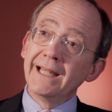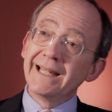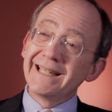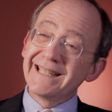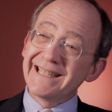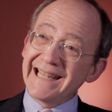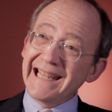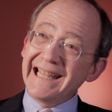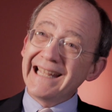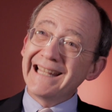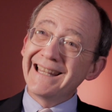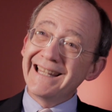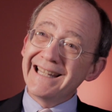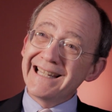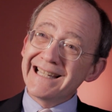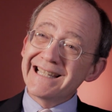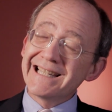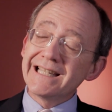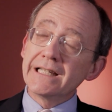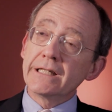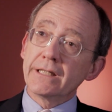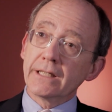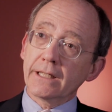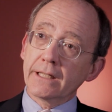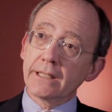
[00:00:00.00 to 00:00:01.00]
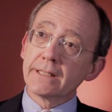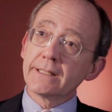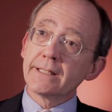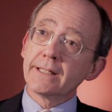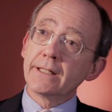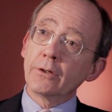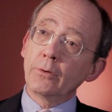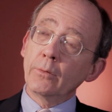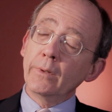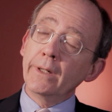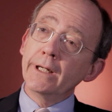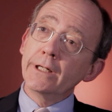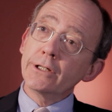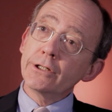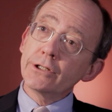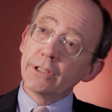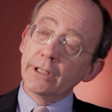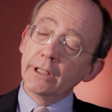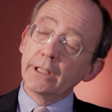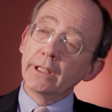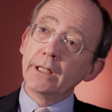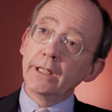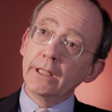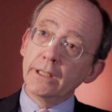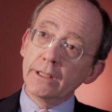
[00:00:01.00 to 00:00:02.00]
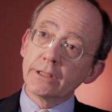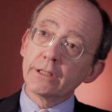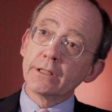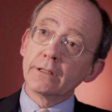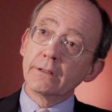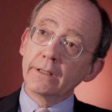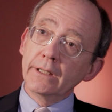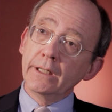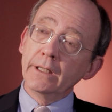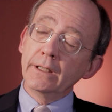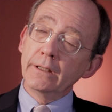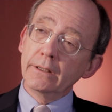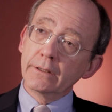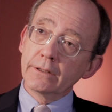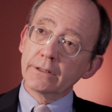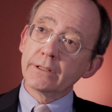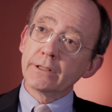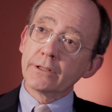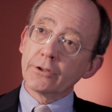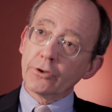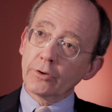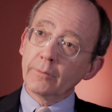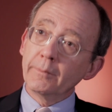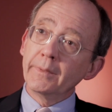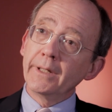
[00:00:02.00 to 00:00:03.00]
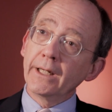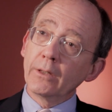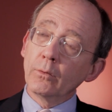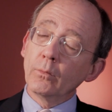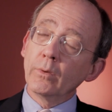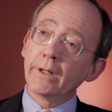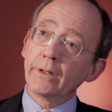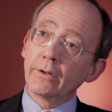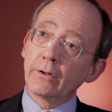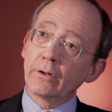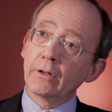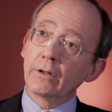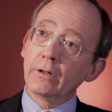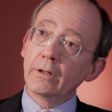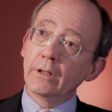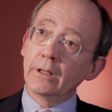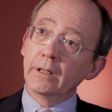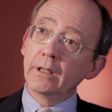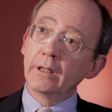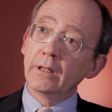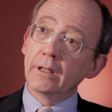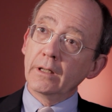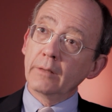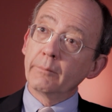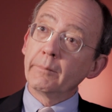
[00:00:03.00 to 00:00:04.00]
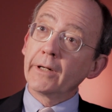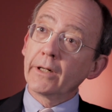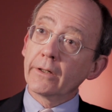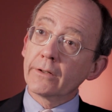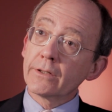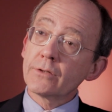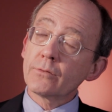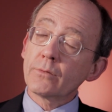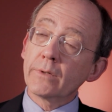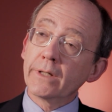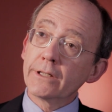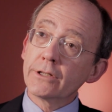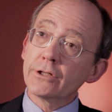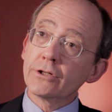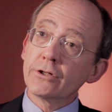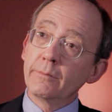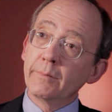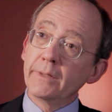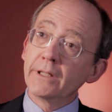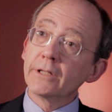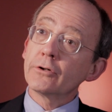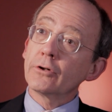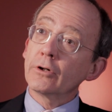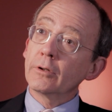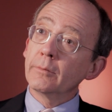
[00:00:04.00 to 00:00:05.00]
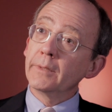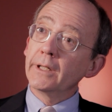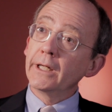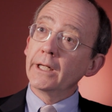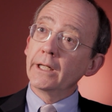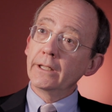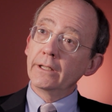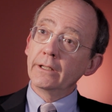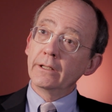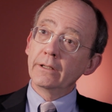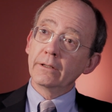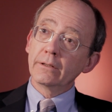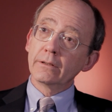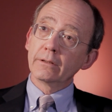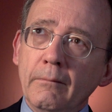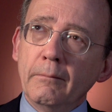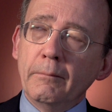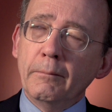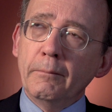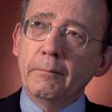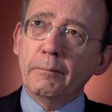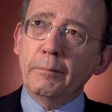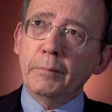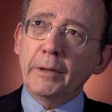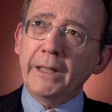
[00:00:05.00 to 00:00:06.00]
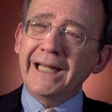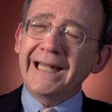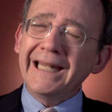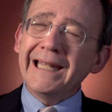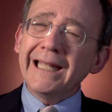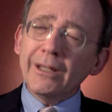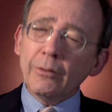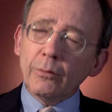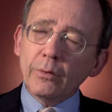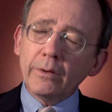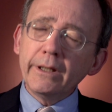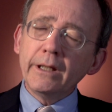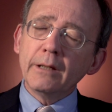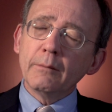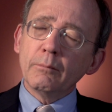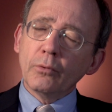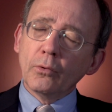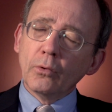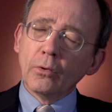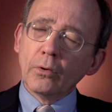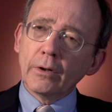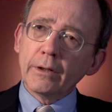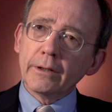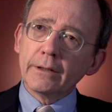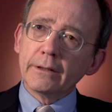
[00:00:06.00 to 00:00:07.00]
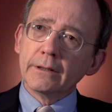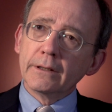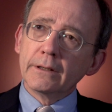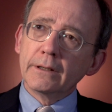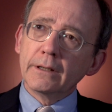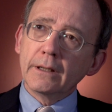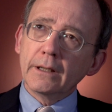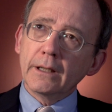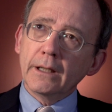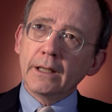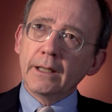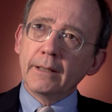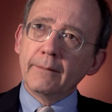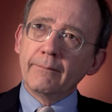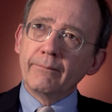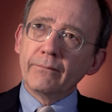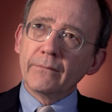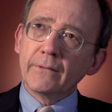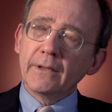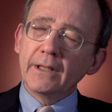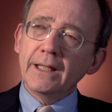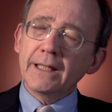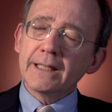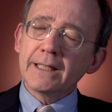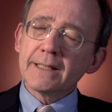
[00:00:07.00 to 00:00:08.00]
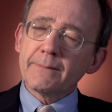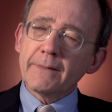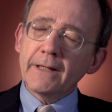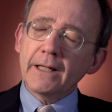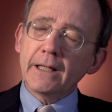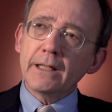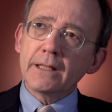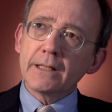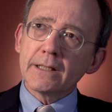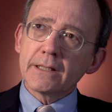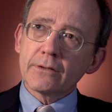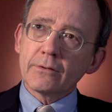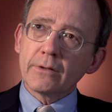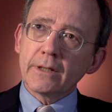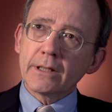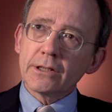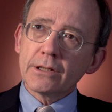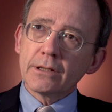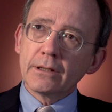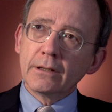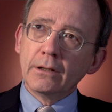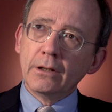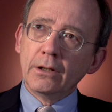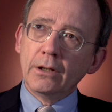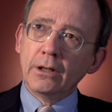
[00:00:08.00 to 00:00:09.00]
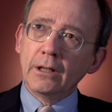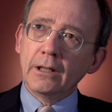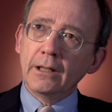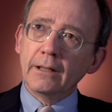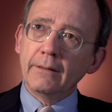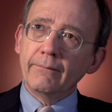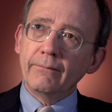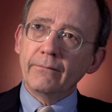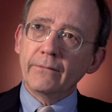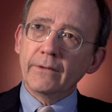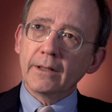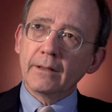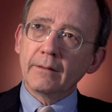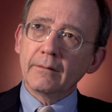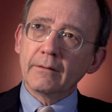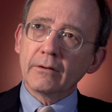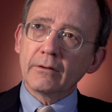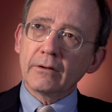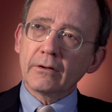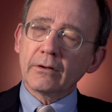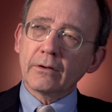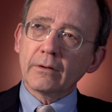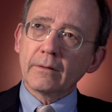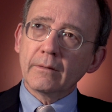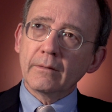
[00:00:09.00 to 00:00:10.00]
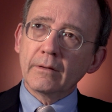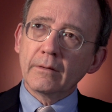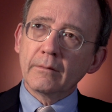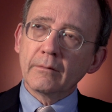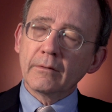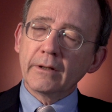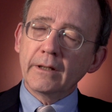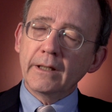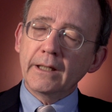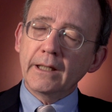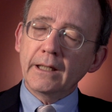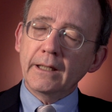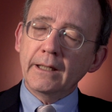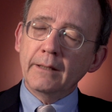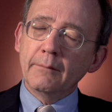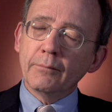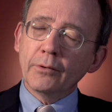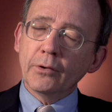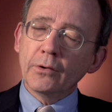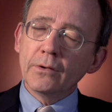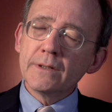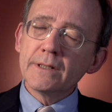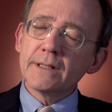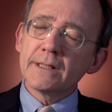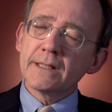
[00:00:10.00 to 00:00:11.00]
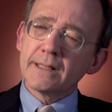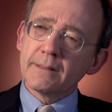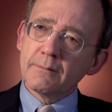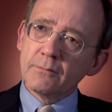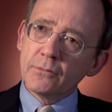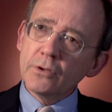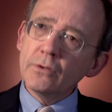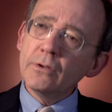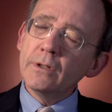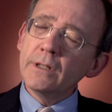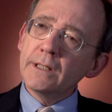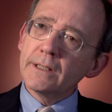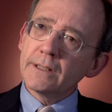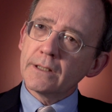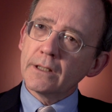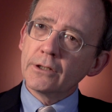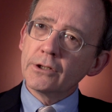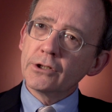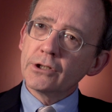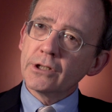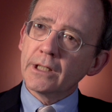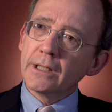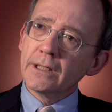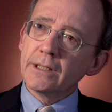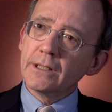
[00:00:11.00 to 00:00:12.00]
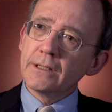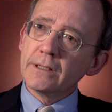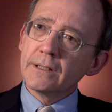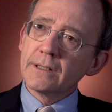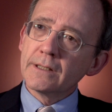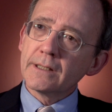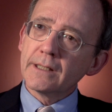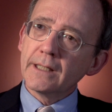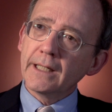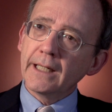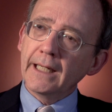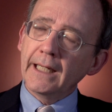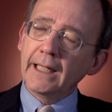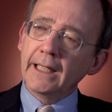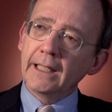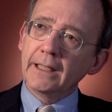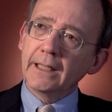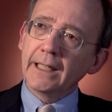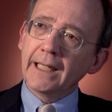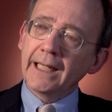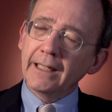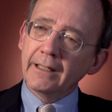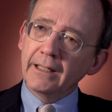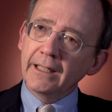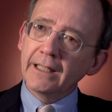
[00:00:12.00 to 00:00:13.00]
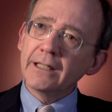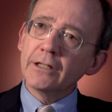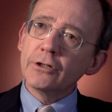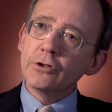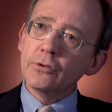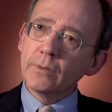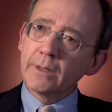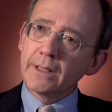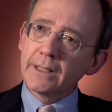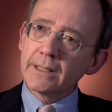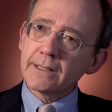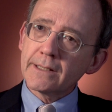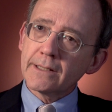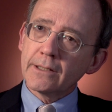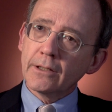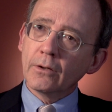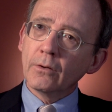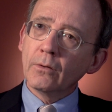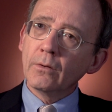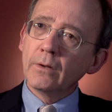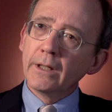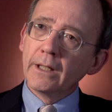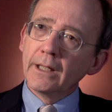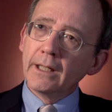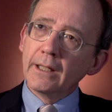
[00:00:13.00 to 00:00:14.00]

take this into consideration in determining whether a parent's rights should be terminated. But equally important, the expanded discretion law imposes some duties on judges, and in doing so